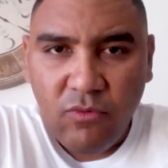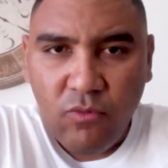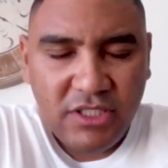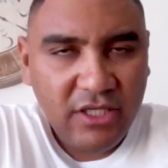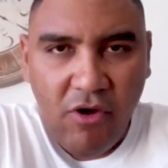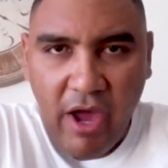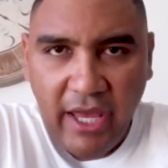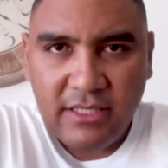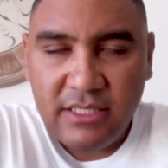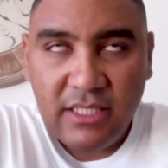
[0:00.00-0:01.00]
washing your
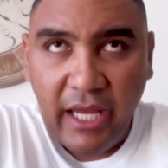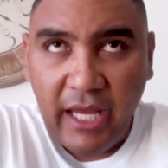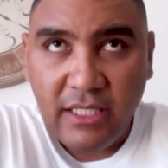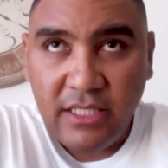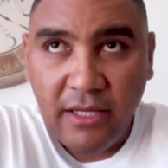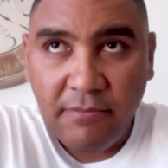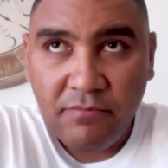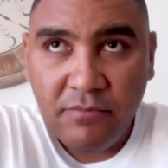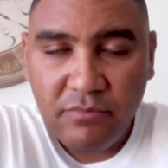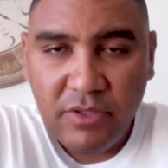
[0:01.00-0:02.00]
hands, and um,